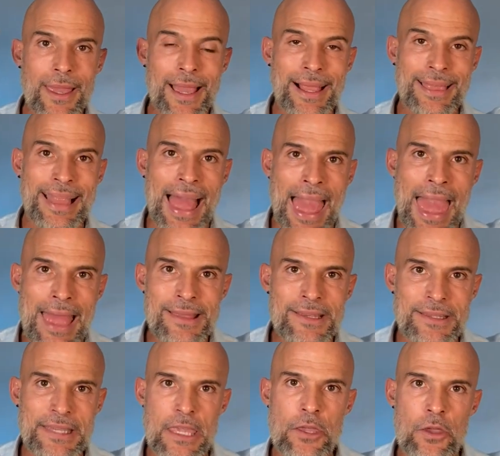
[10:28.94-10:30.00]

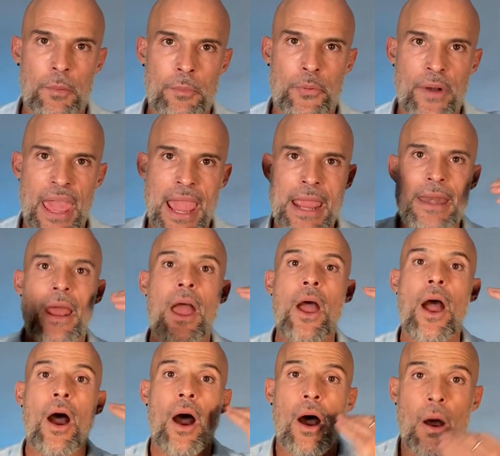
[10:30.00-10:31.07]
Glands in your brain,
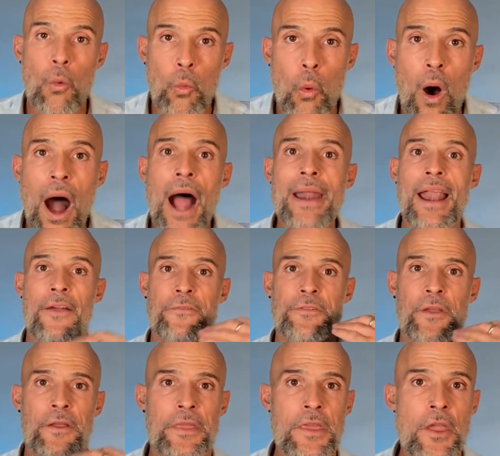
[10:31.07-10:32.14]
one
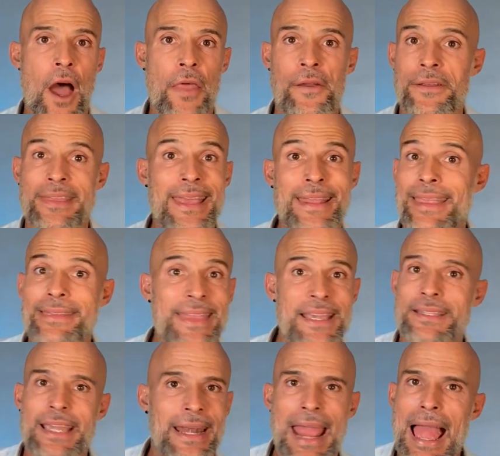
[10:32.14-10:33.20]
after the other.
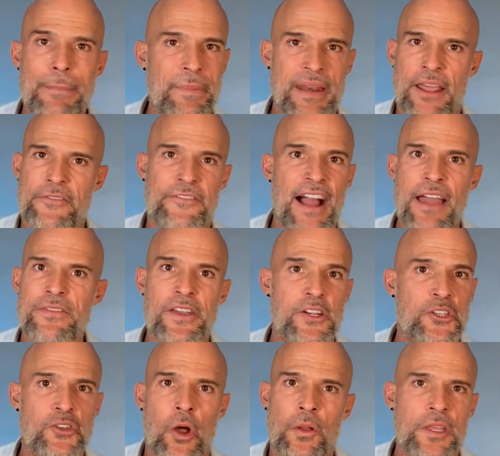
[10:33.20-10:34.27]
This can happen at 5
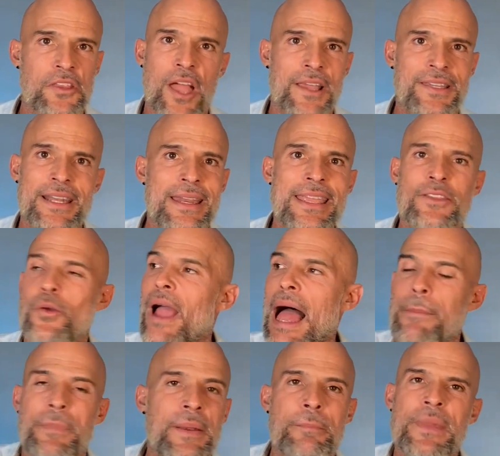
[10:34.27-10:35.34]
years old. It doesn't need to
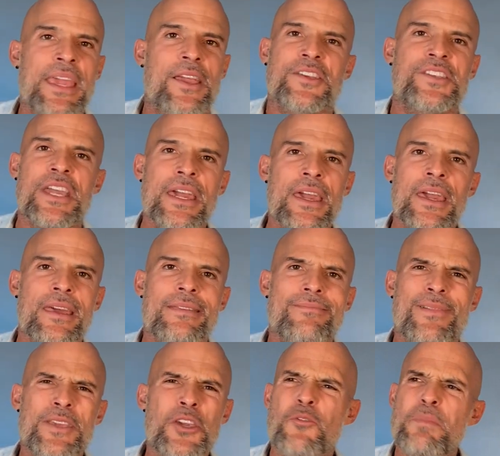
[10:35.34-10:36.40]
happen because
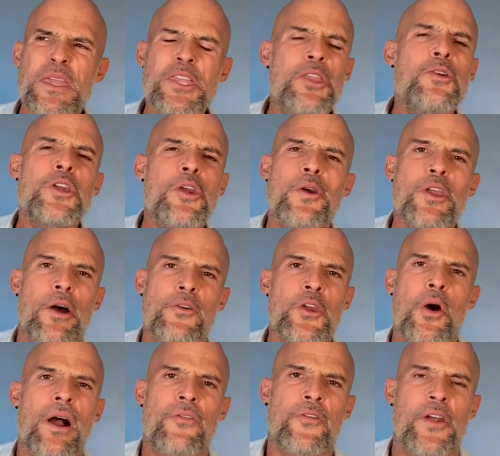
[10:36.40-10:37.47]
you've been doing your
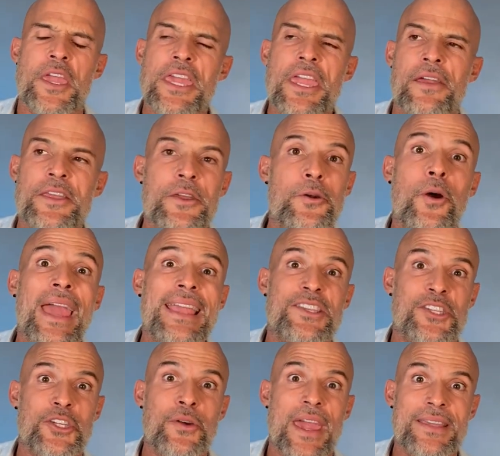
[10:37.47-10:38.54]
yoga for a year and you don't get
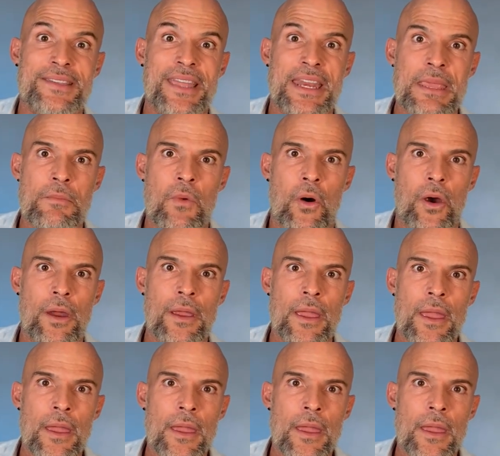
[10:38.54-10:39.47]
stressed anymore.